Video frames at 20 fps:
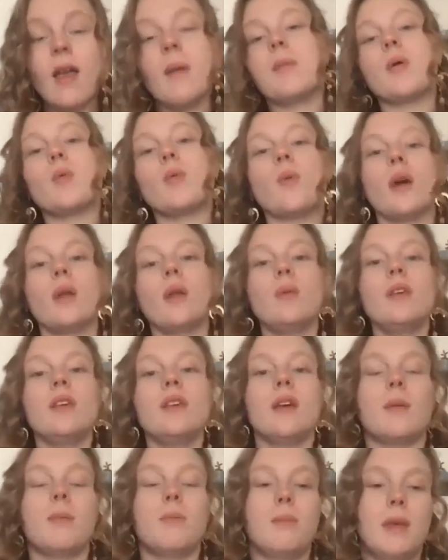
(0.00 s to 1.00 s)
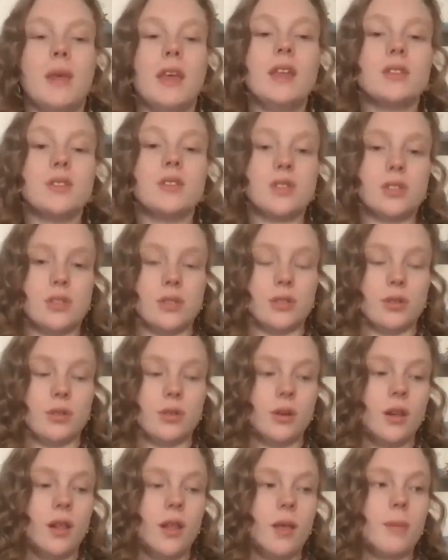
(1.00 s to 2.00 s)
But when we commit
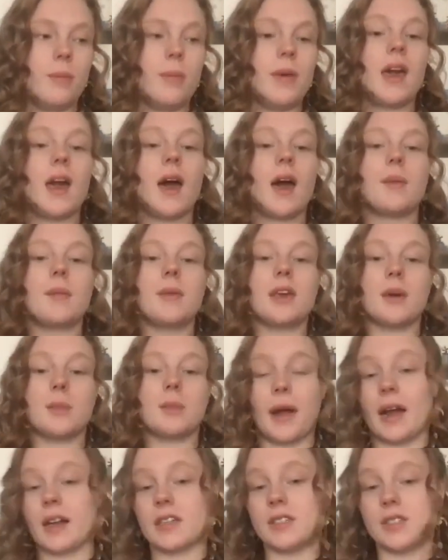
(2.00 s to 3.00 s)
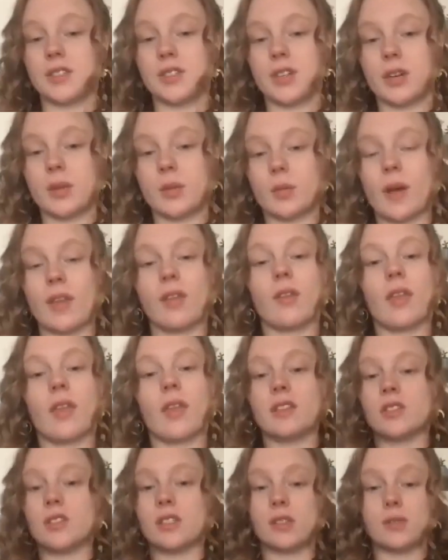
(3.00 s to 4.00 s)
to becoming a practitioner, whether
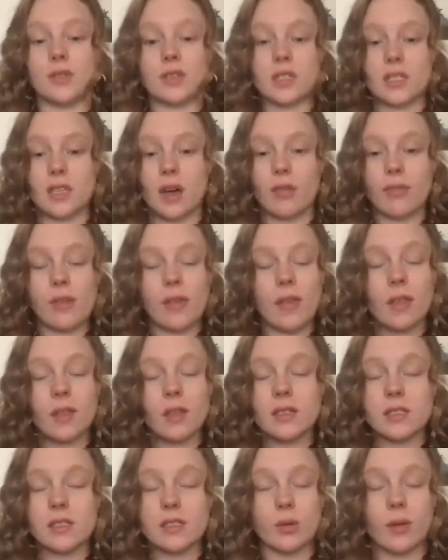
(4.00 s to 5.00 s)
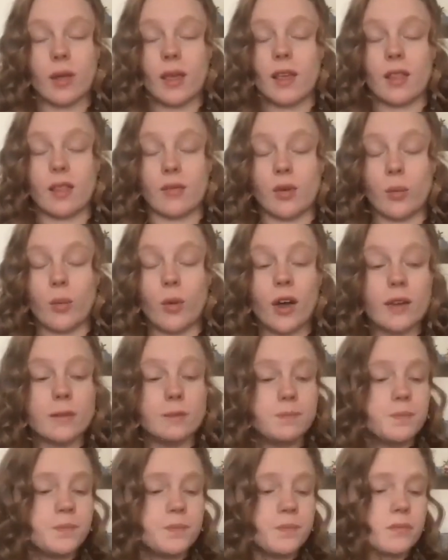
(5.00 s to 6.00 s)
that's just for self healing as a Reiki level one,
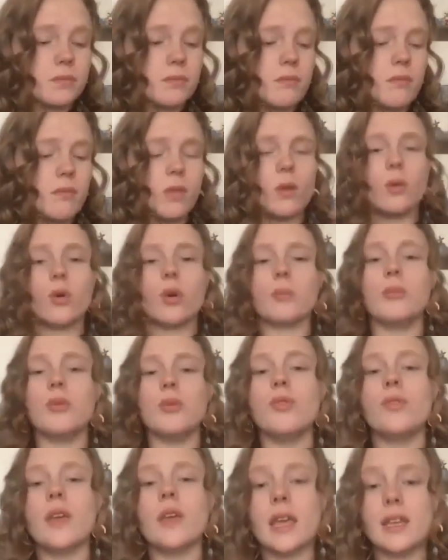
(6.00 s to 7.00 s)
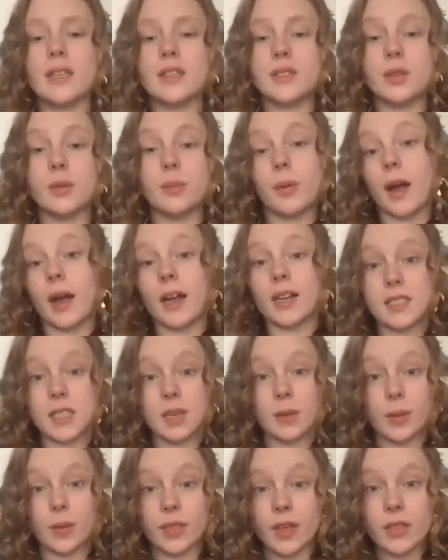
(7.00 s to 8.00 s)
or moving into
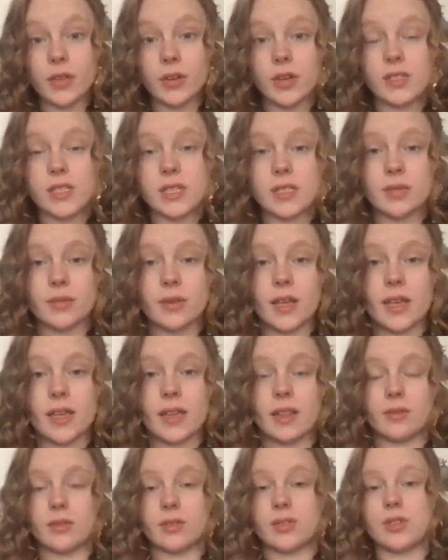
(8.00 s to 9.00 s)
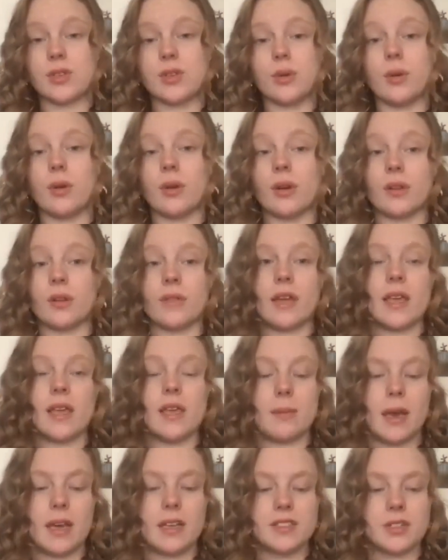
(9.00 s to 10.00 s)
practicing with others as a Reiki level two or a Reiki
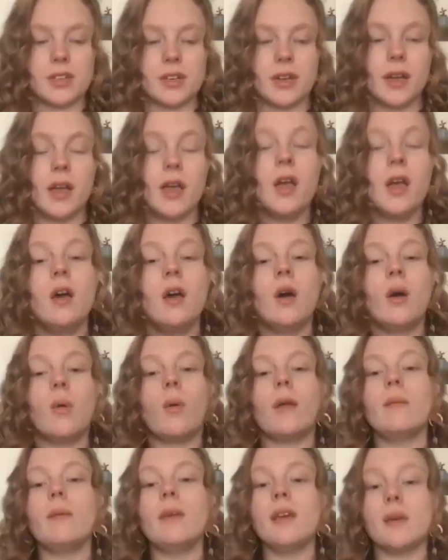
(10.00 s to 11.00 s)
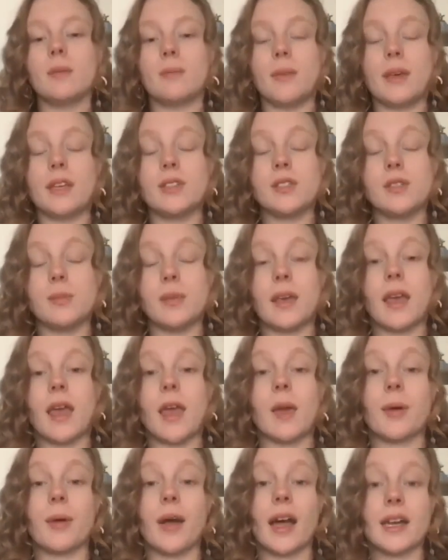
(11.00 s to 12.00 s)
master. When we commit to being
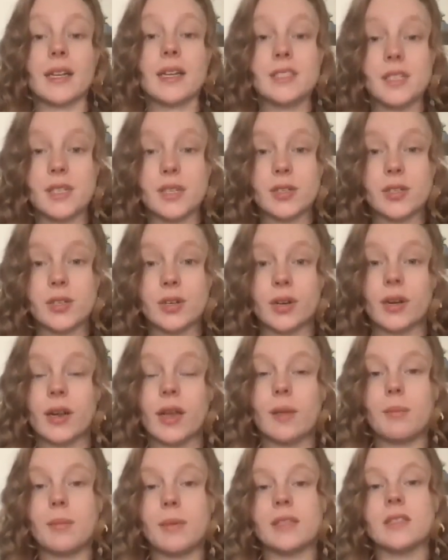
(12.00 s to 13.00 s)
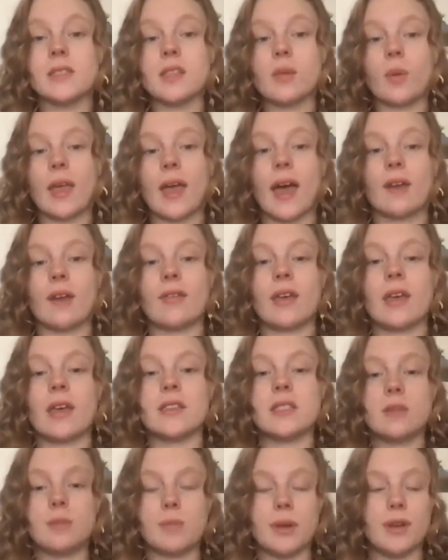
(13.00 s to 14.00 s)
a practitioner, it means that we have a
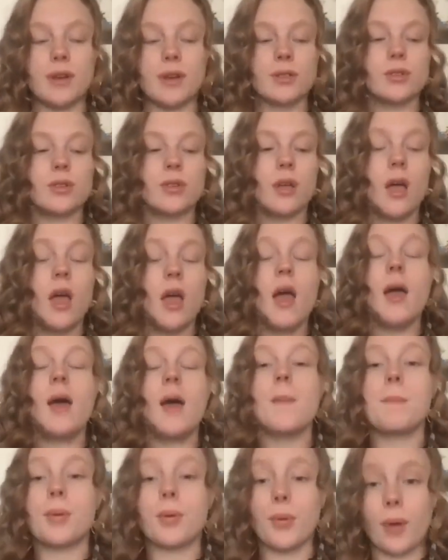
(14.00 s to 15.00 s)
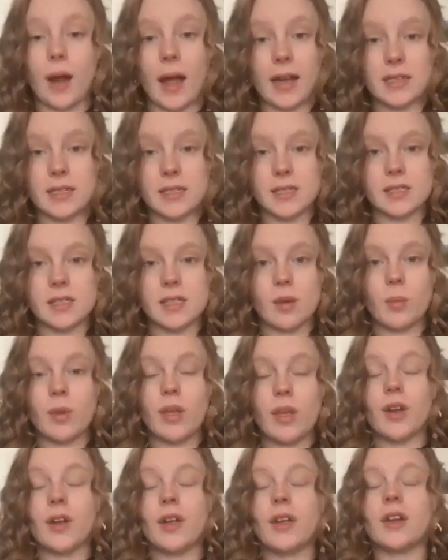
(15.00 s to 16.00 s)
spiritual practice, that
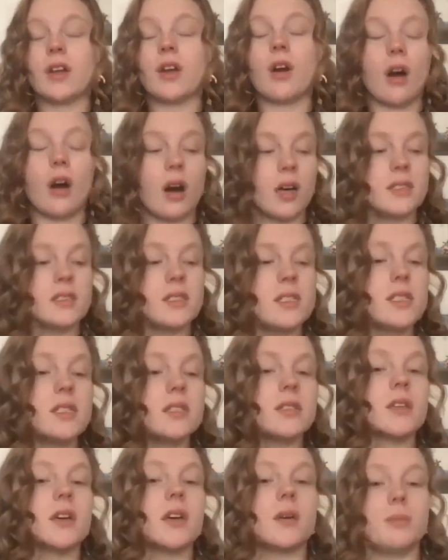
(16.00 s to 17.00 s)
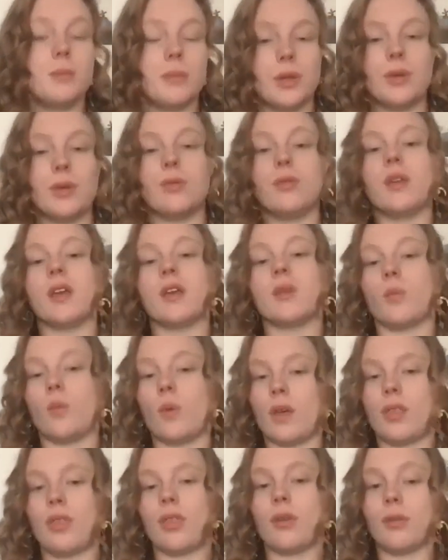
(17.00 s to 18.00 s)
we are in constant communion
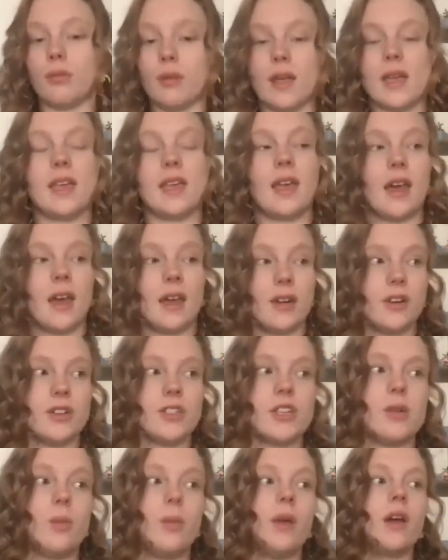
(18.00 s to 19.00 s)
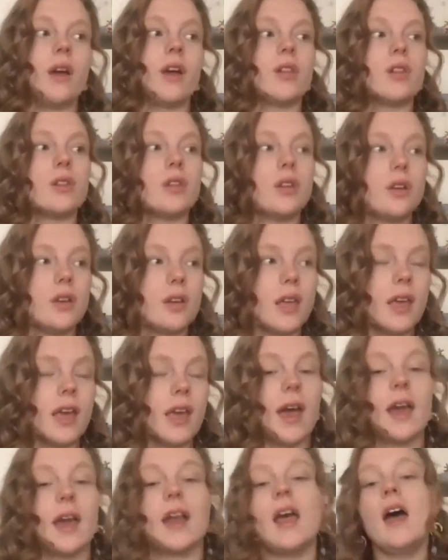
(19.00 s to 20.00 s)
with the Reiki energy. We are looking
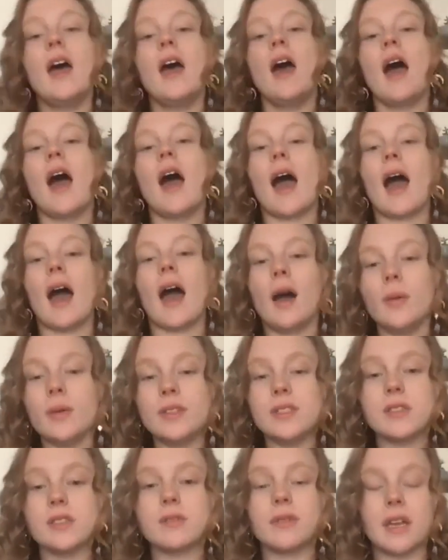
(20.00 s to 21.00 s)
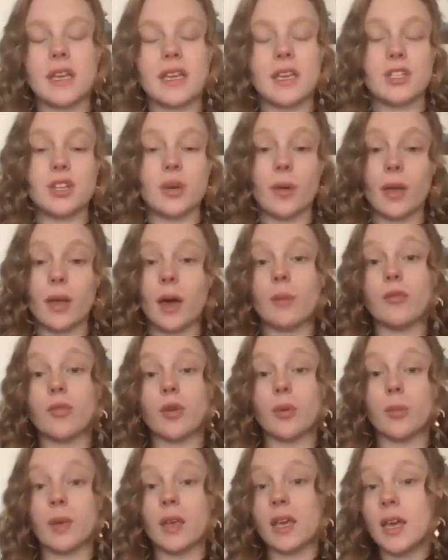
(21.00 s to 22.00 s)
at how is the Reiki showing up
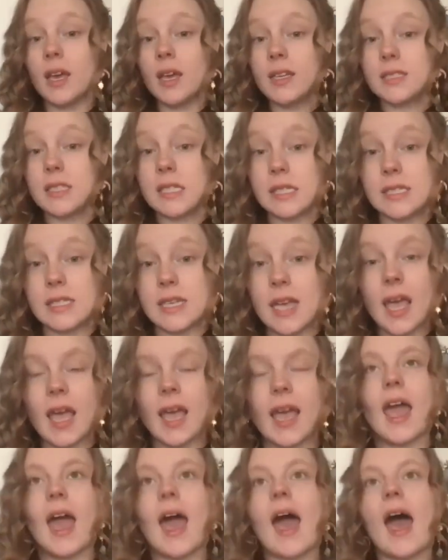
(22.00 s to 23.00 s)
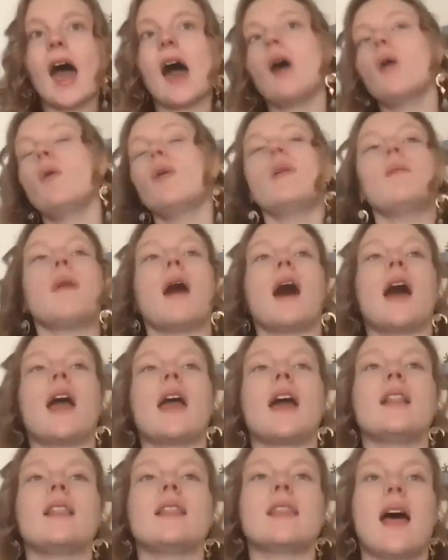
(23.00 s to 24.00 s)
for me today? How am I
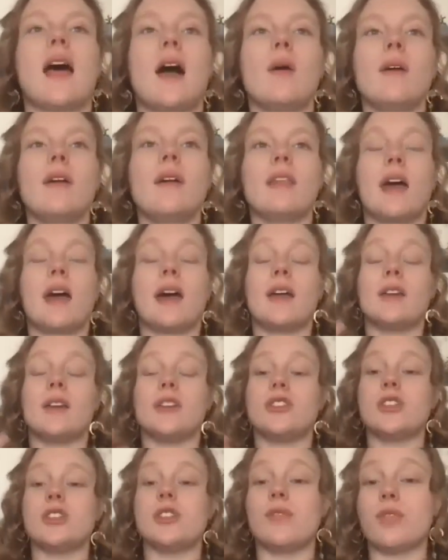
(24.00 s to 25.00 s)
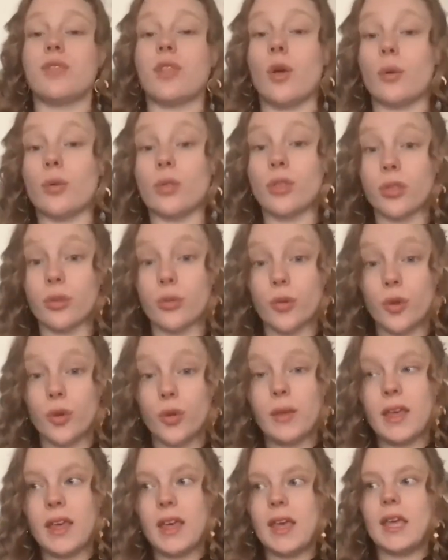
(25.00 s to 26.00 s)
allowing that energy to flow through
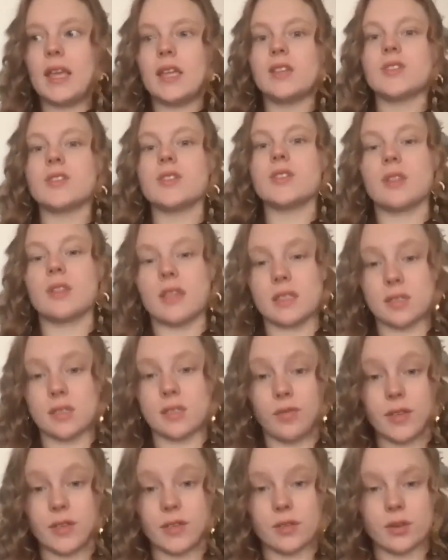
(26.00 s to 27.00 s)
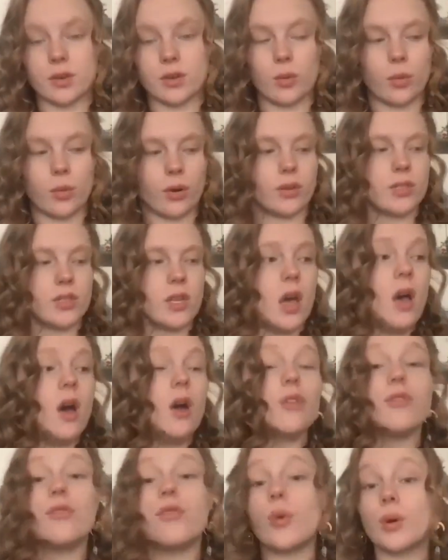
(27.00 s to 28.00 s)
me into this physical world?
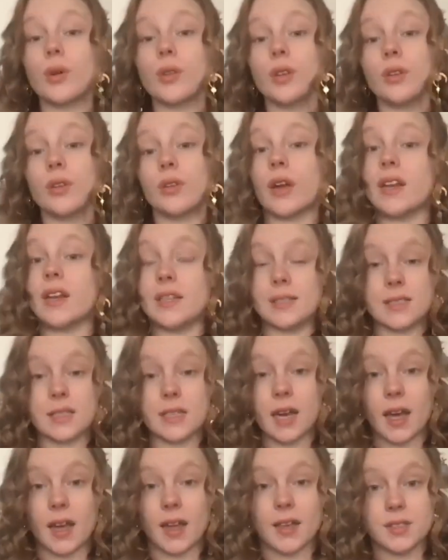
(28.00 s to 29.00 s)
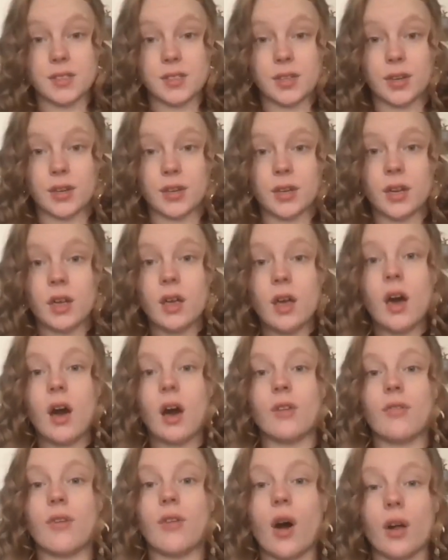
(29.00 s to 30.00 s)
for the greatest and highest good
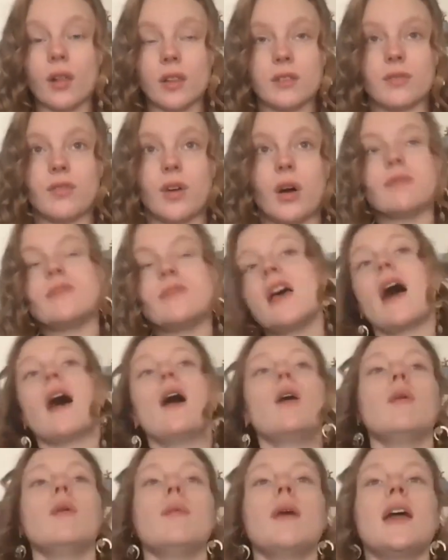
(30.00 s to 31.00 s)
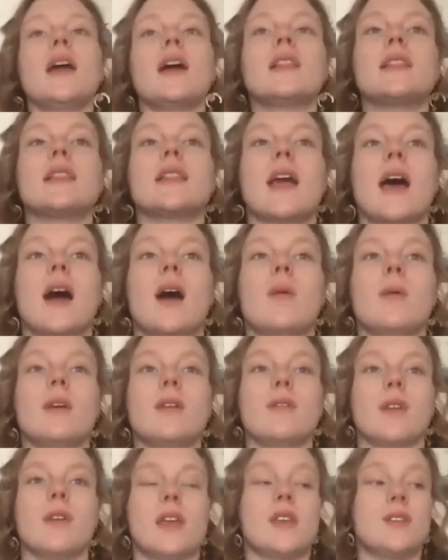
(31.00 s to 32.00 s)
of all involved? How am I
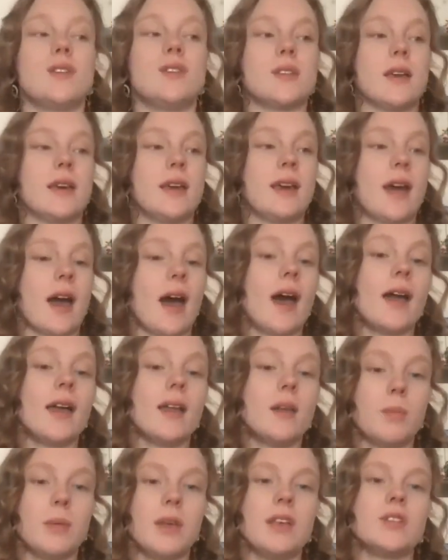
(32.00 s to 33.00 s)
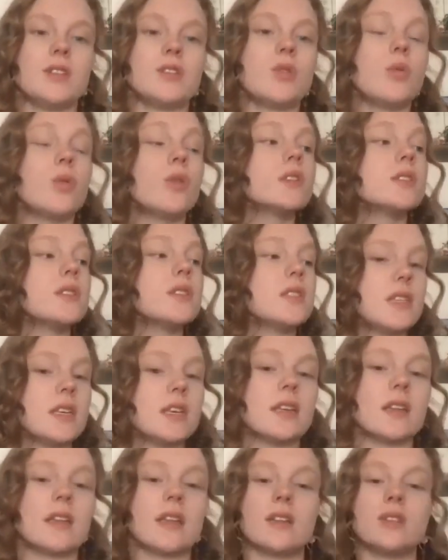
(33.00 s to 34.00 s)
allowing Reiki to guide me towards
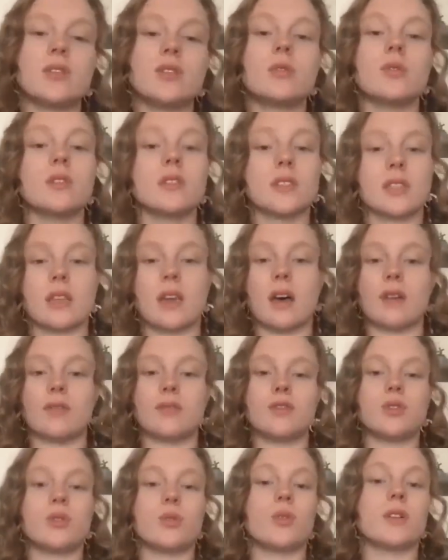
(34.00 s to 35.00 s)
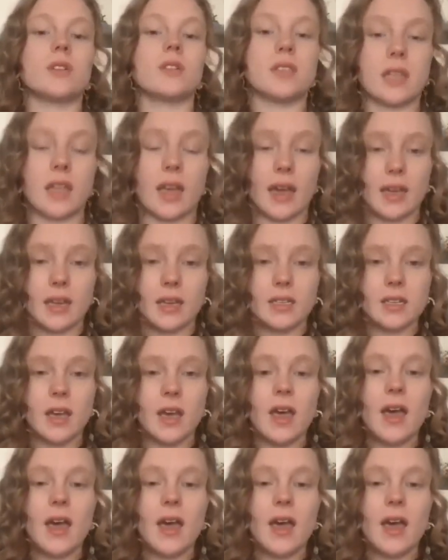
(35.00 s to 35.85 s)
healing, towards love, towards light?